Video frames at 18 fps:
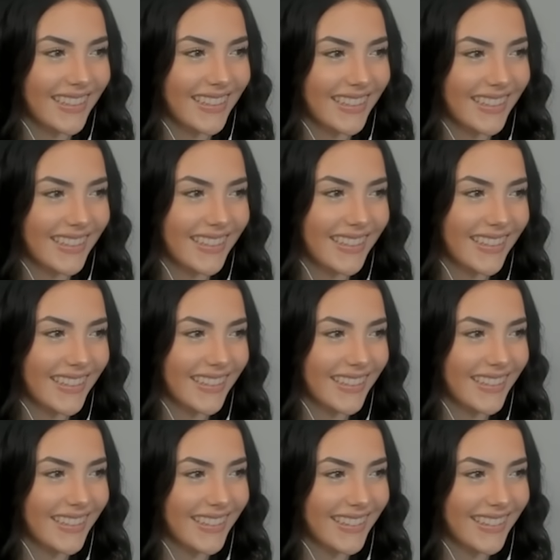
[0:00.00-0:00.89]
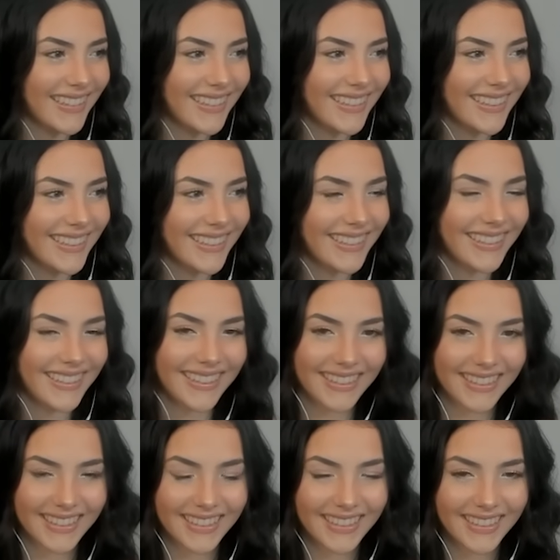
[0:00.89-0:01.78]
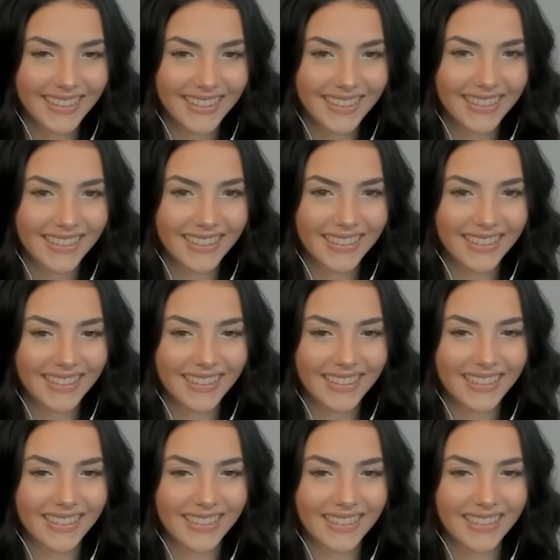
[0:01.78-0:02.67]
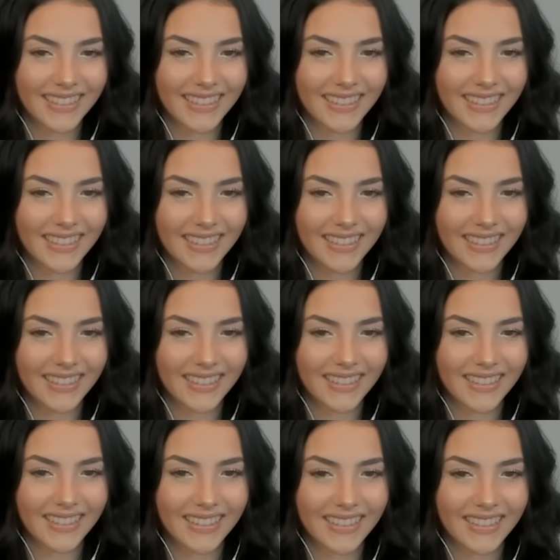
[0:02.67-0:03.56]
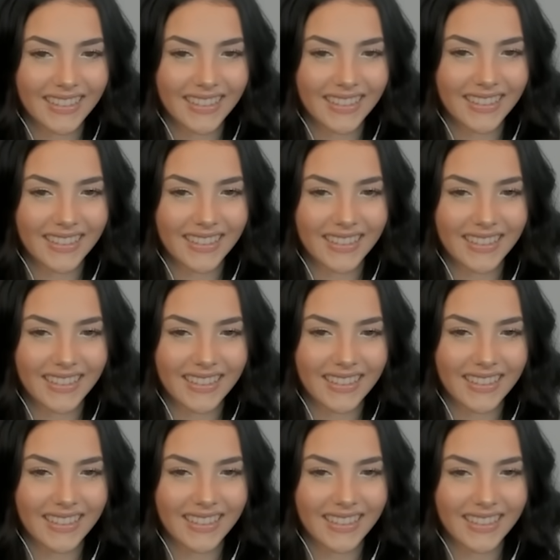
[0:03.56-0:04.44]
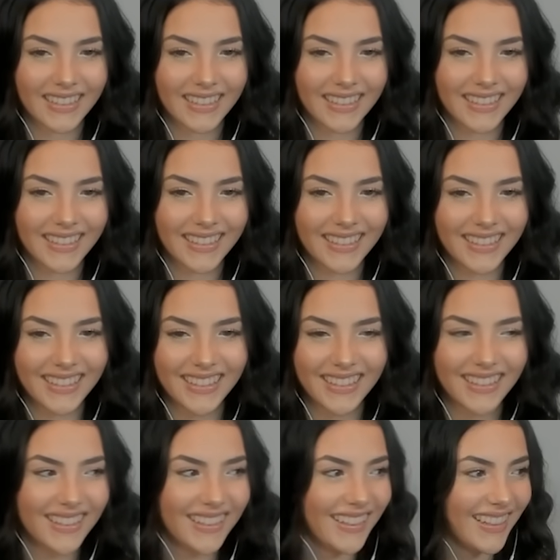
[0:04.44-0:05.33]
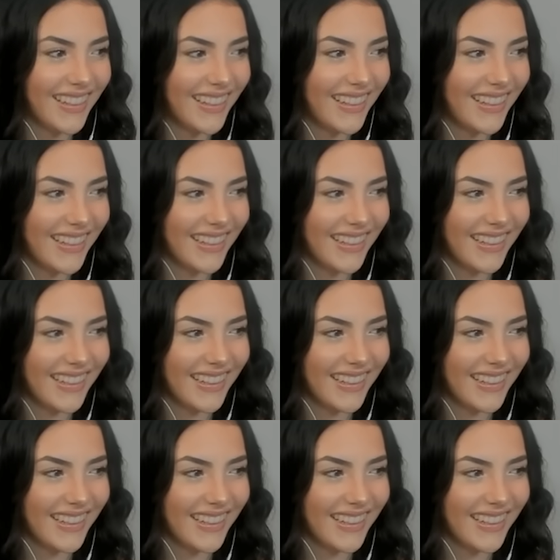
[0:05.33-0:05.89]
The person shown says nothing.